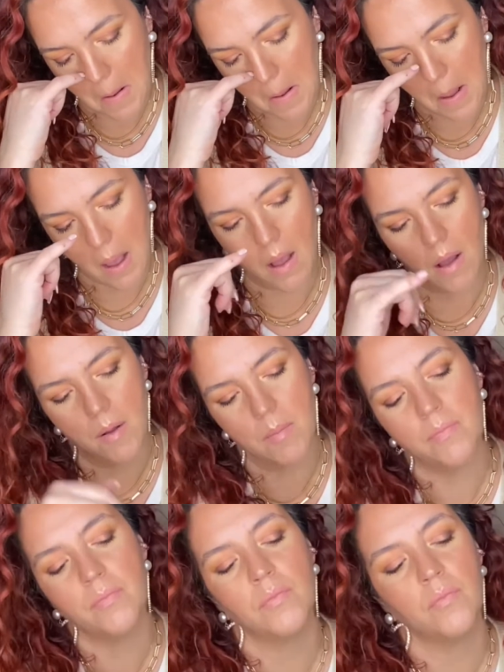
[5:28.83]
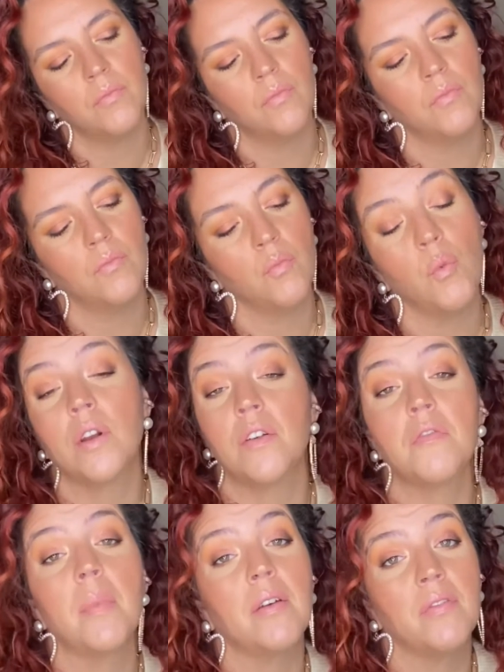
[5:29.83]
Um, one of
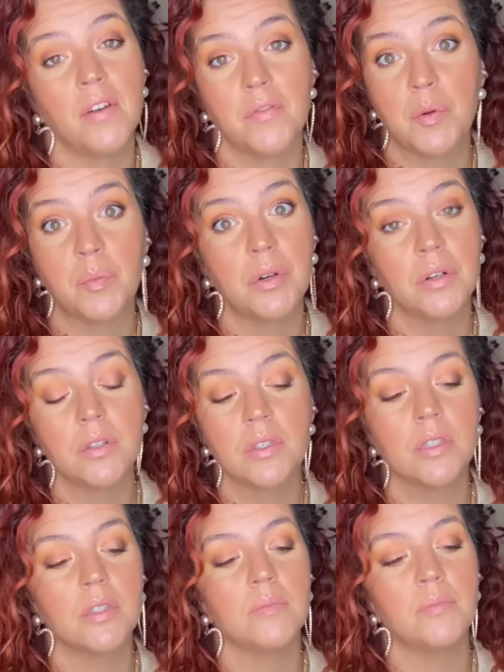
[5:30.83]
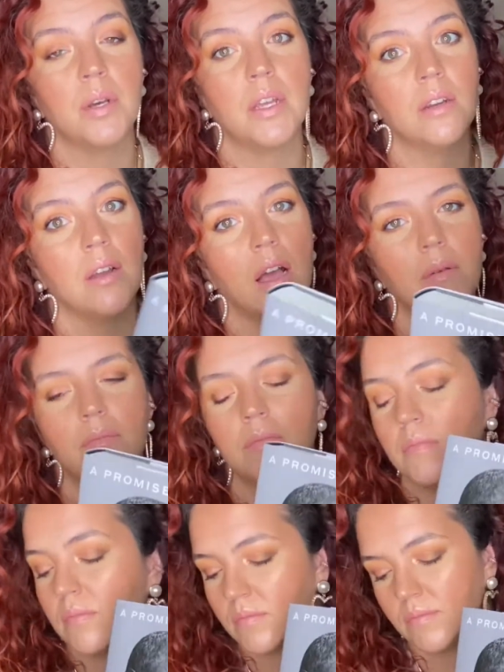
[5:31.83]
my favorite books, but I'm
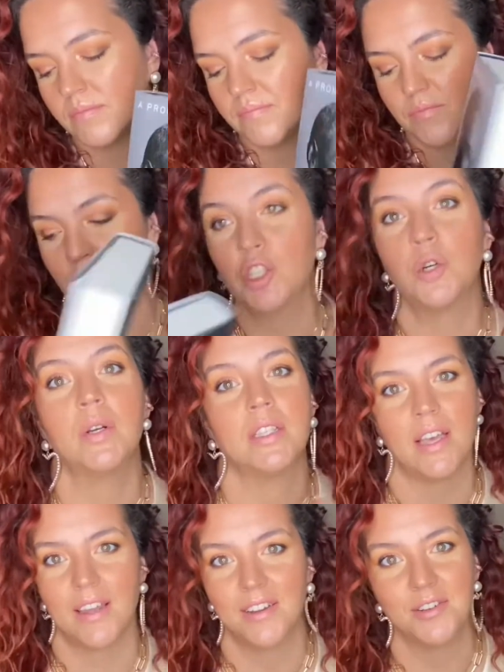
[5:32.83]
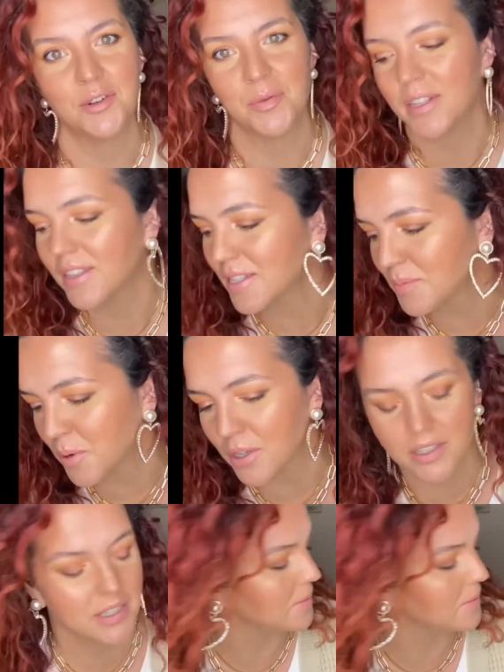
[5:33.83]
so excited to read these books.